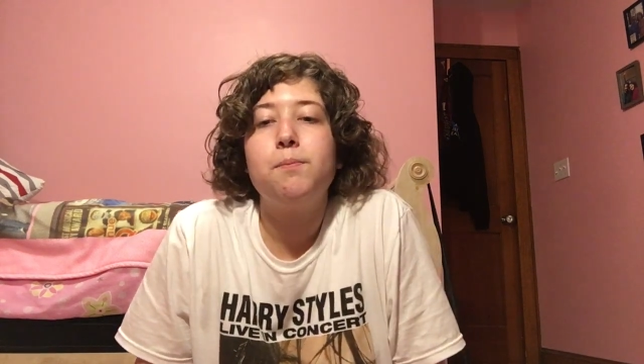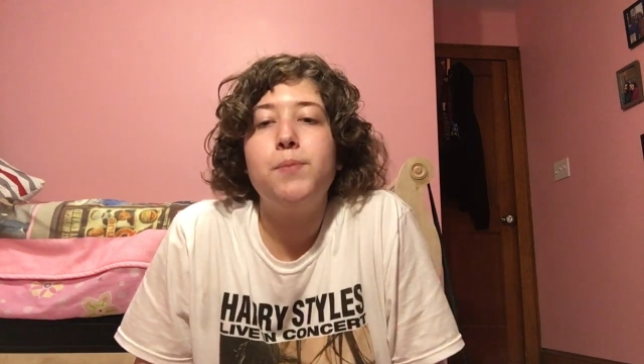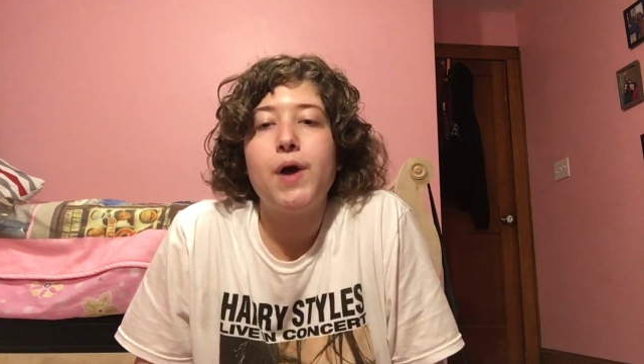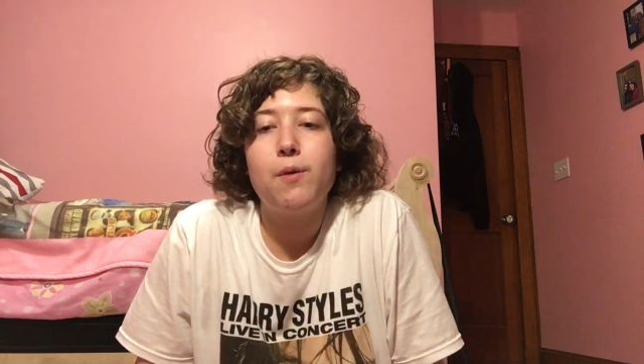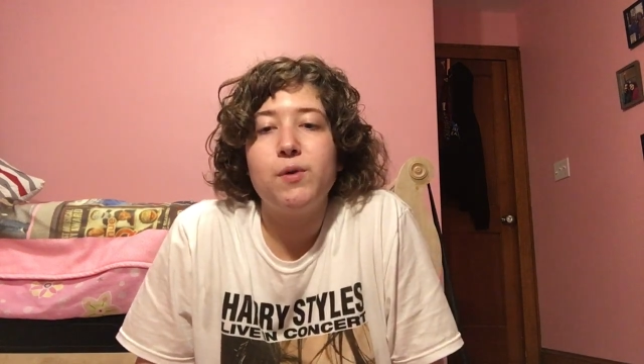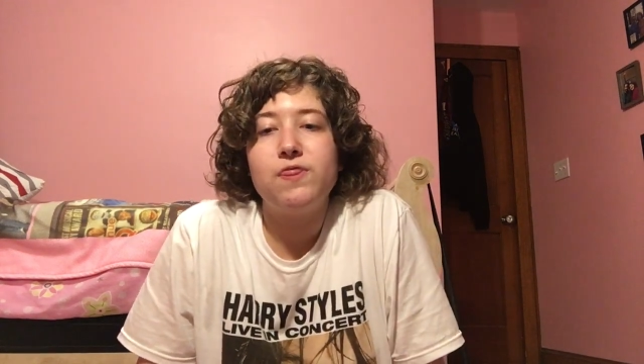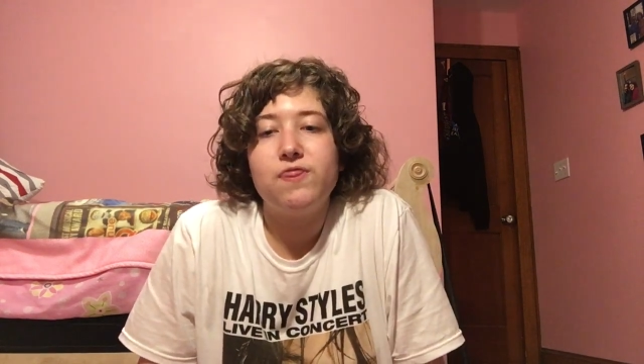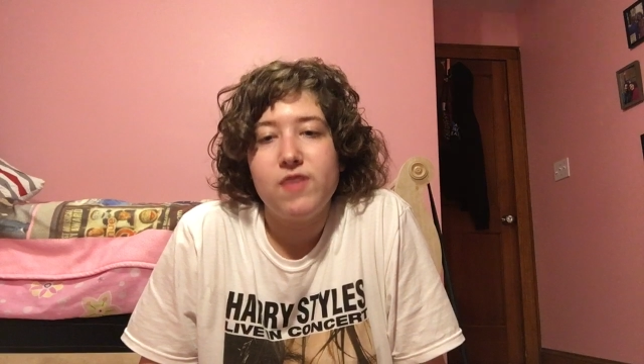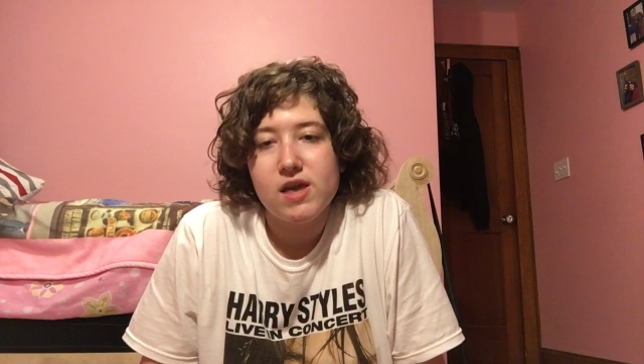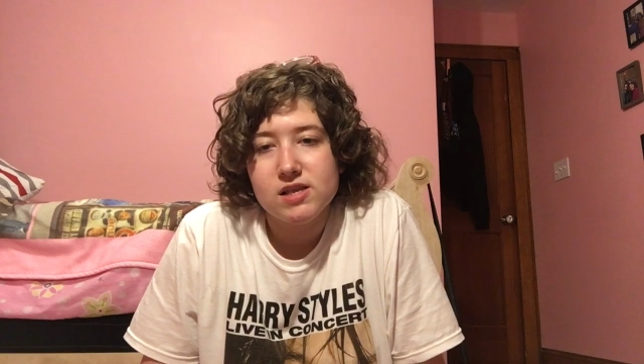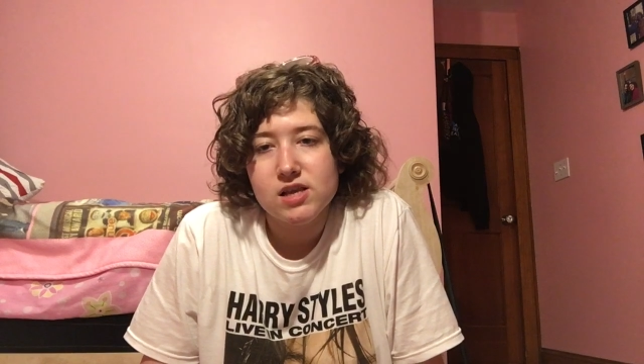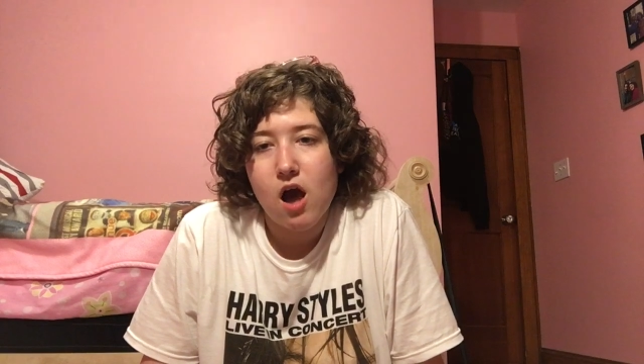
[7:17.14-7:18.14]
But with
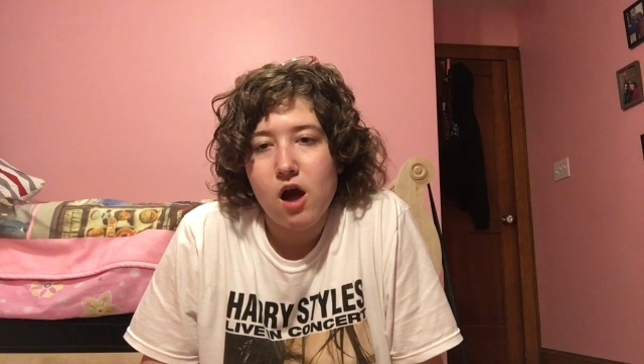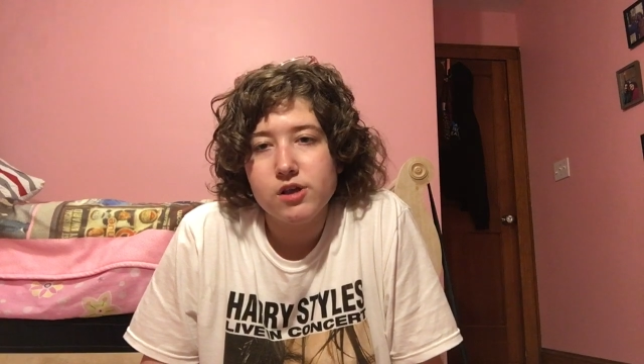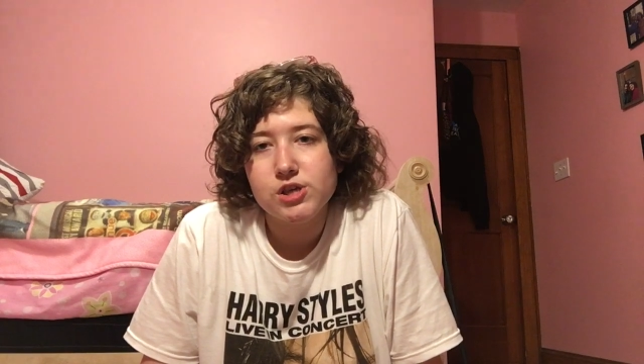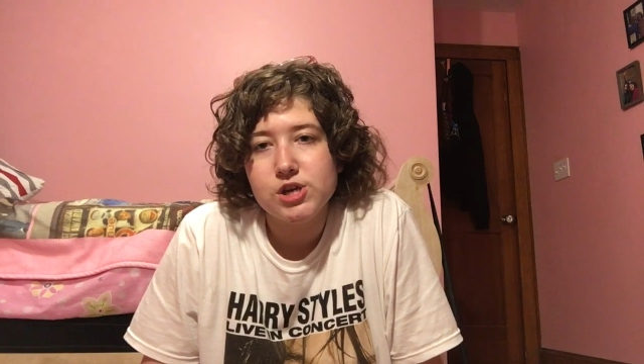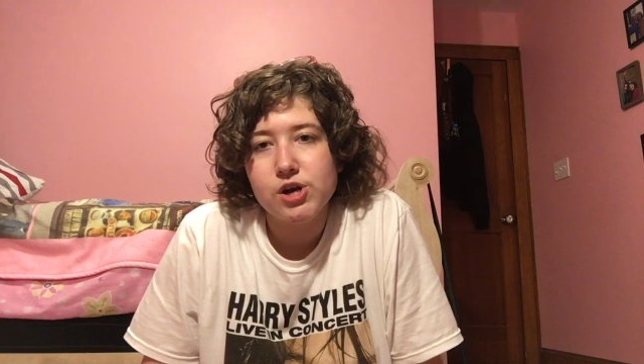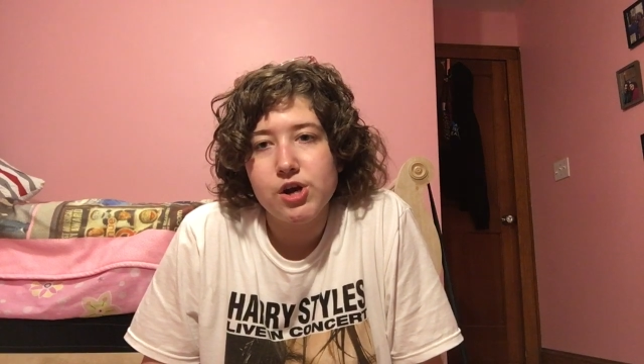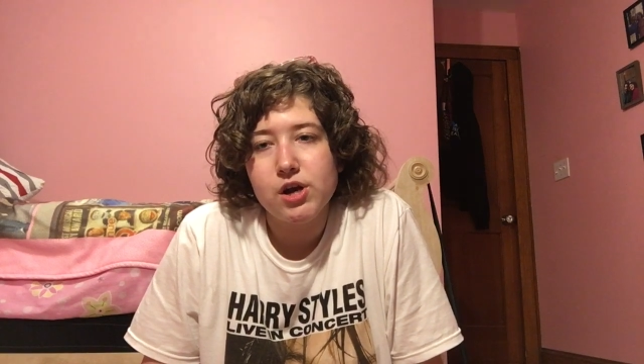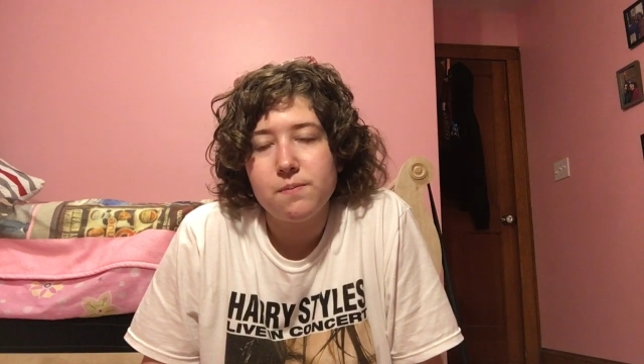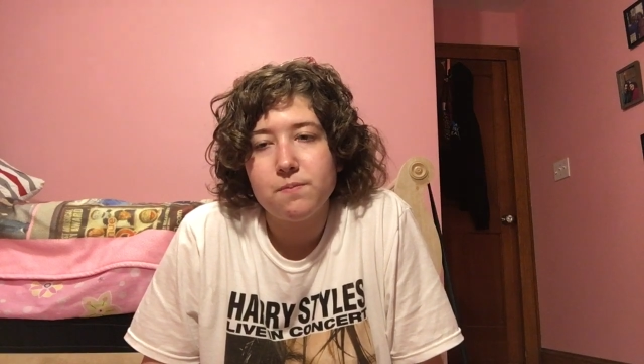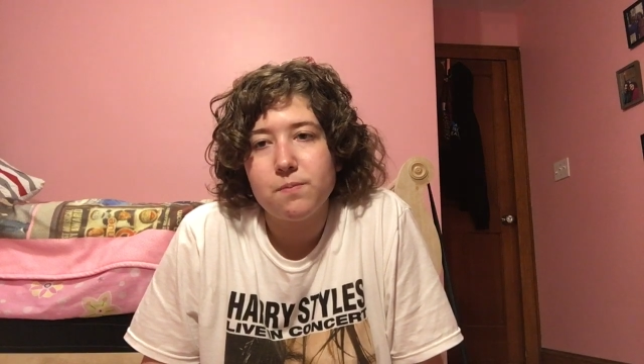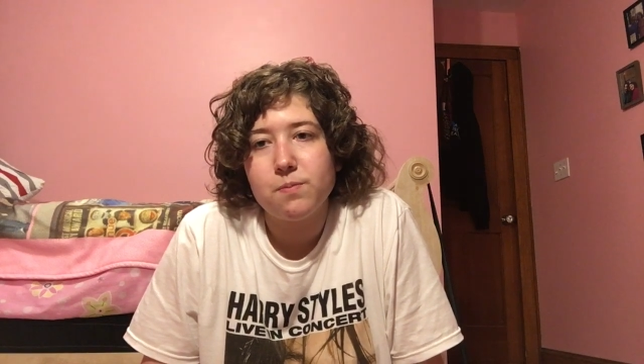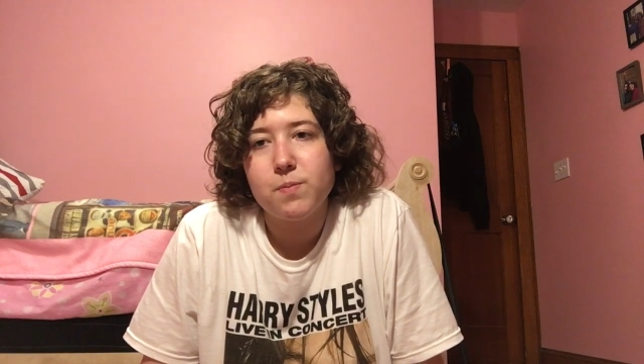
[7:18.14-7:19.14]
this concert,
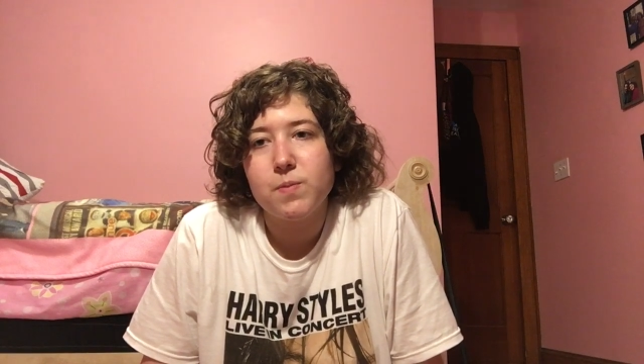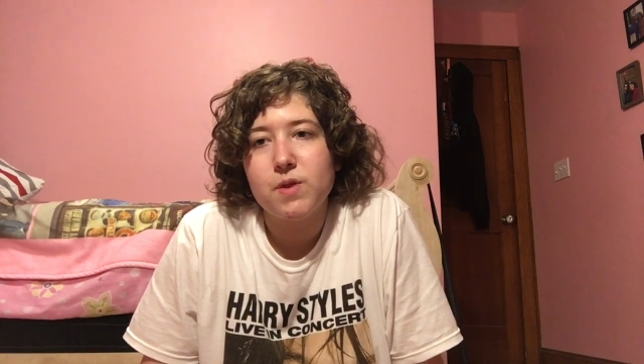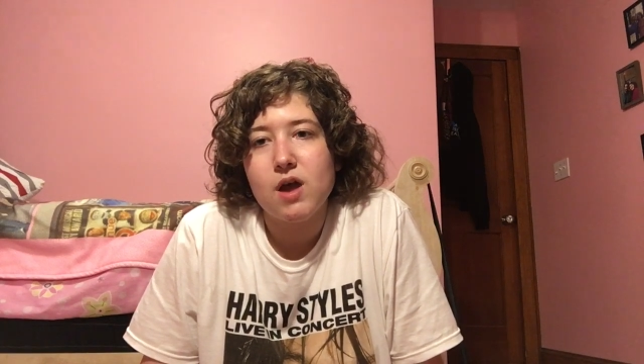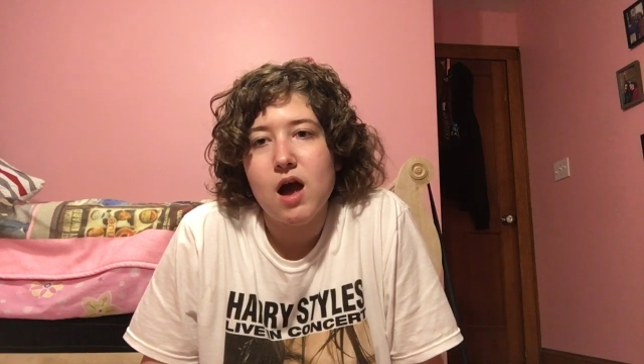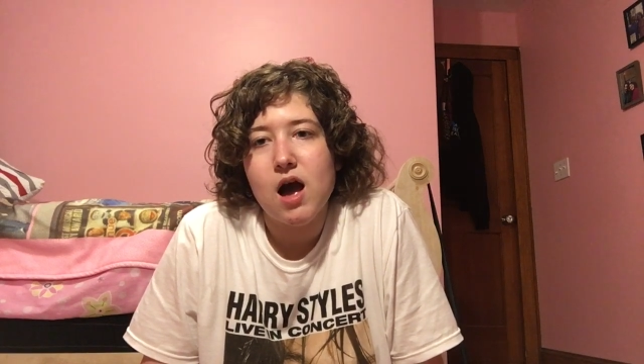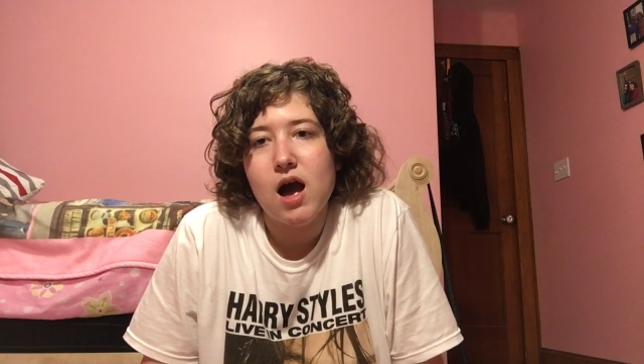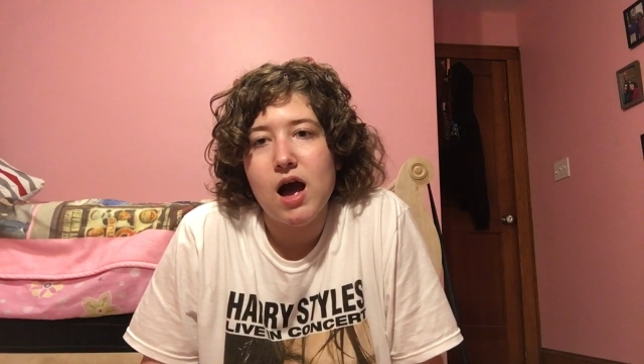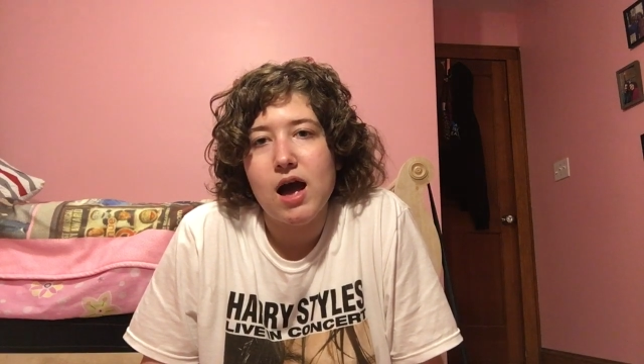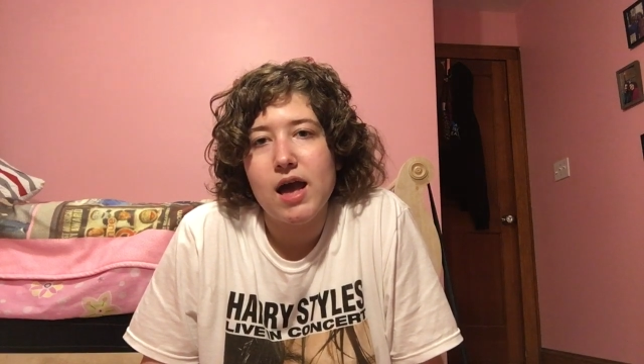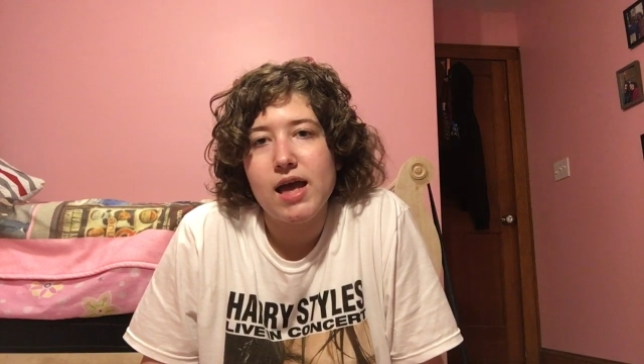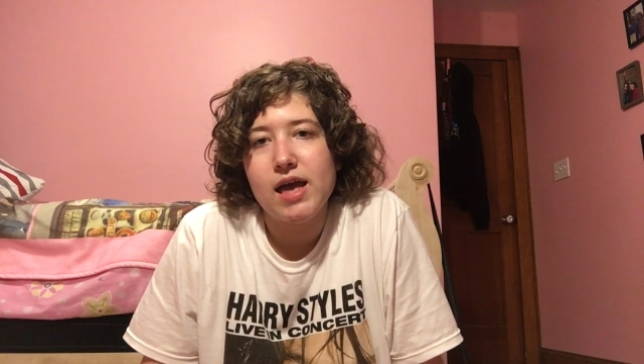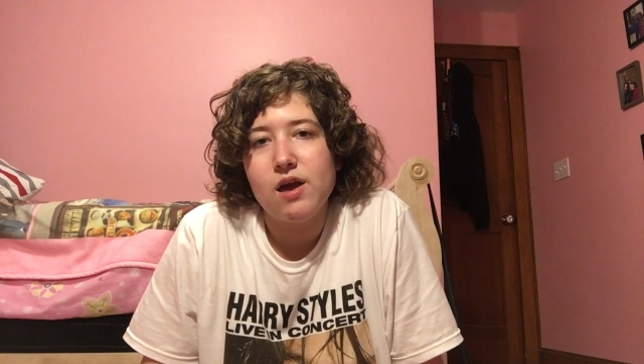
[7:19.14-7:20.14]

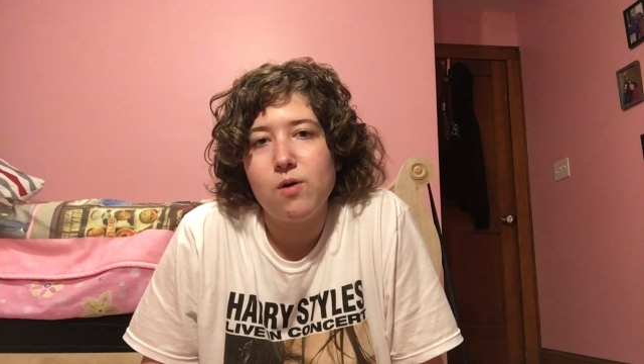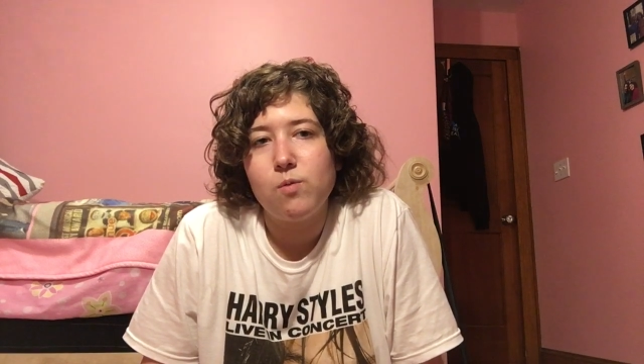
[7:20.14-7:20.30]
I